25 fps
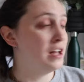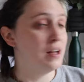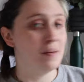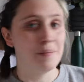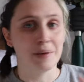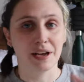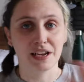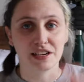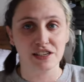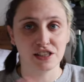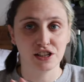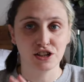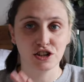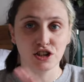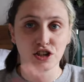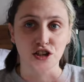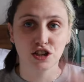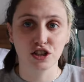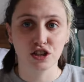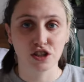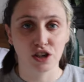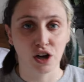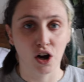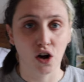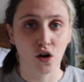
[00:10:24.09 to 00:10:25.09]
because there's
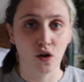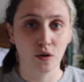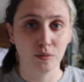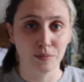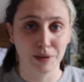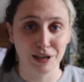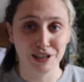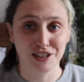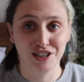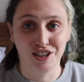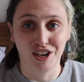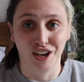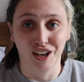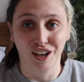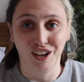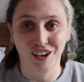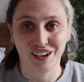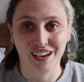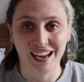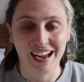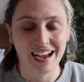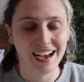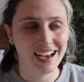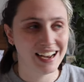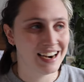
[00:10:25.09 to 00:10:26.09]
just so much to
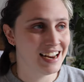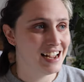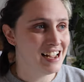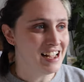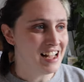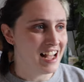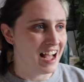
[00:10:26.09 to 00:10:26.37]
look at.